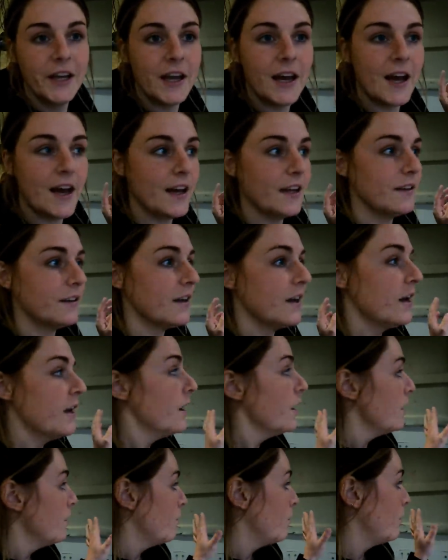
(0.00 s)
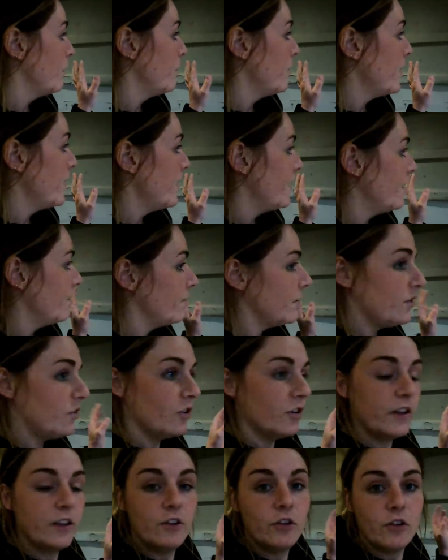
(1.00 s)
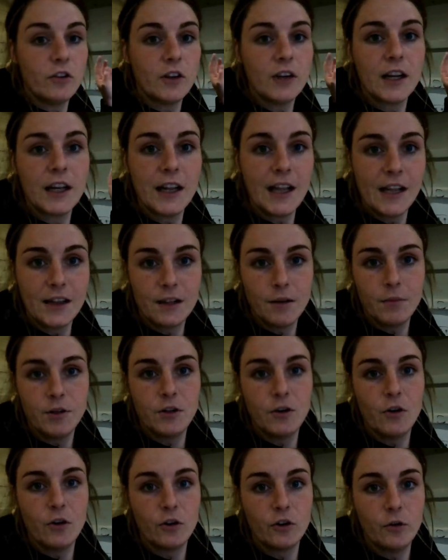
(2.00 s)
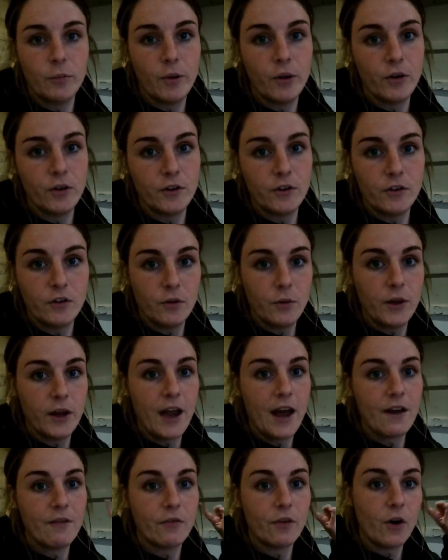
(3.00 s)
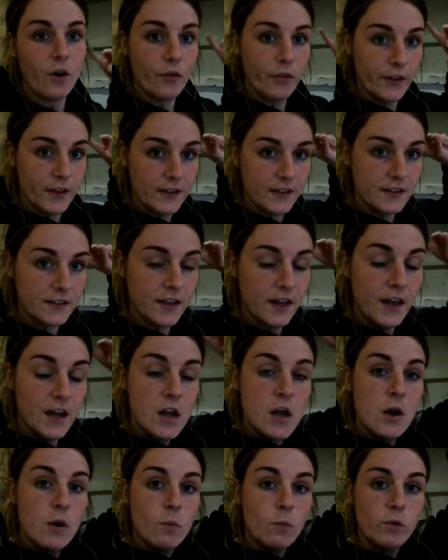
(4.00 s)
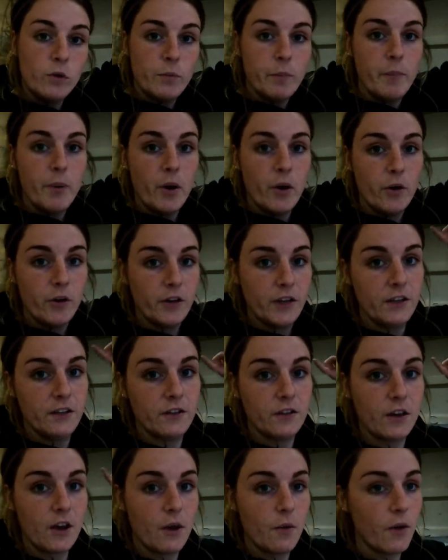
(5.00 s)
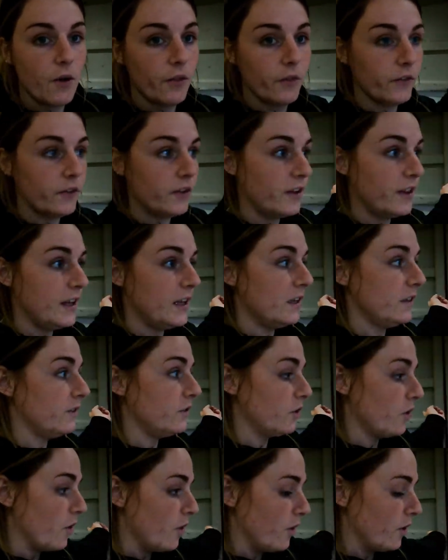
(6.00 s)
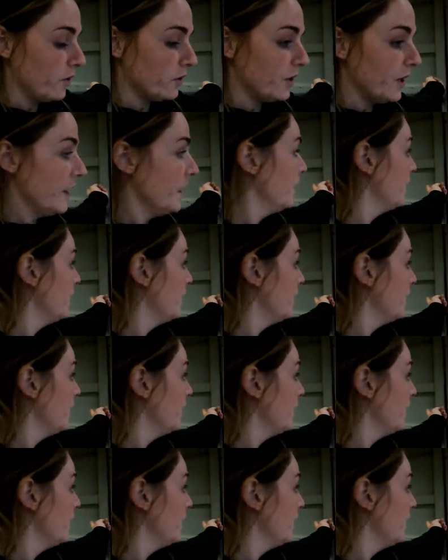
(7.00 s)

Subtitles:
And we were originally just going to clad them in Yorkshire boarding, so we have got this wooden boarding to go on to these doors.